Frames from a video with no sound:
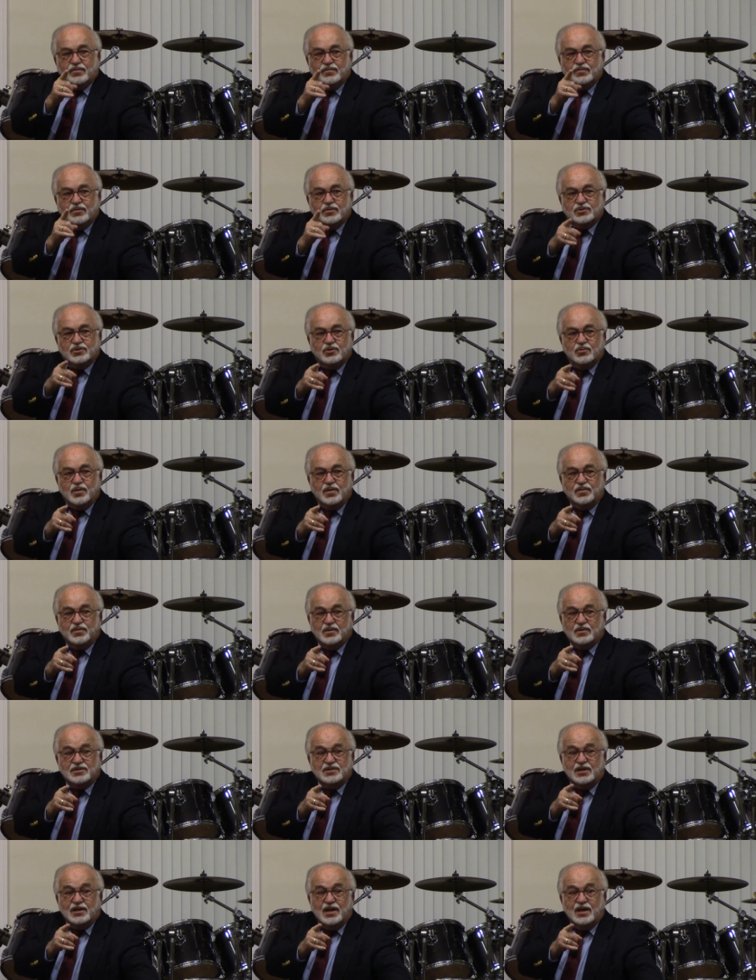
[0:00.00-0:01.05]
1
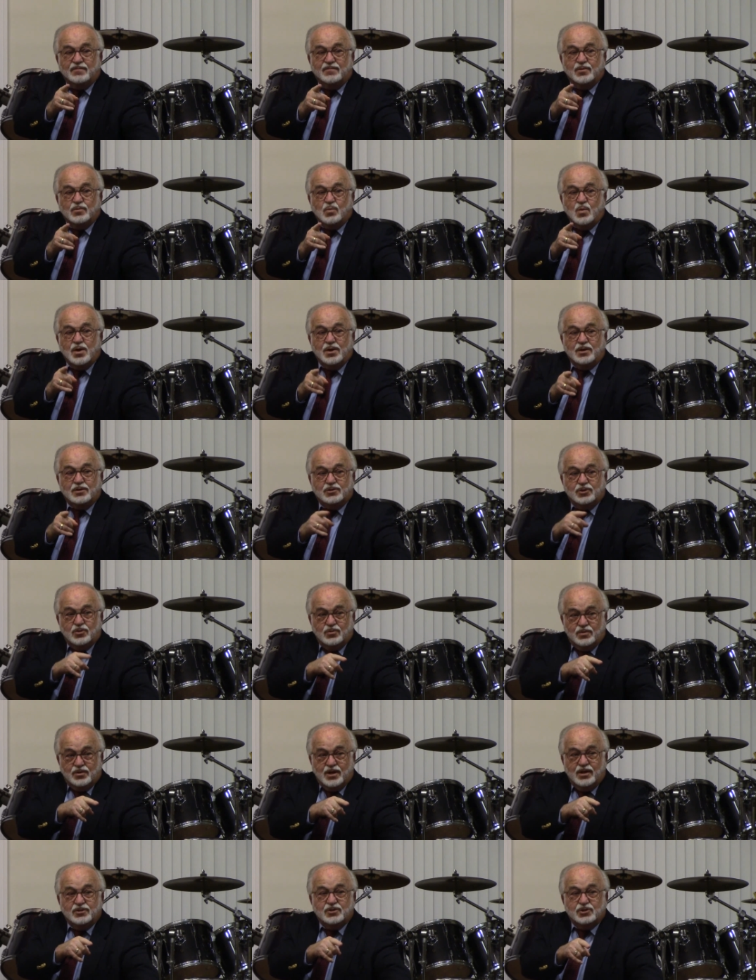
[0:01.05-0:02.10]
Corinthians 11, 1 and
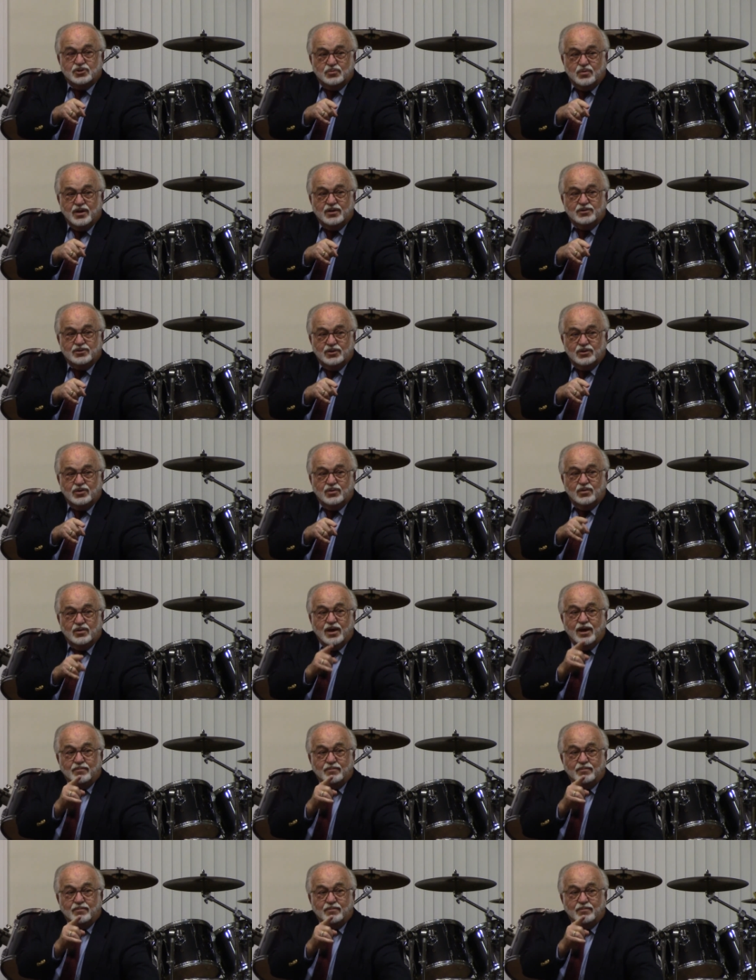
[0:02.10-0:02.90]
2 that I just read to you.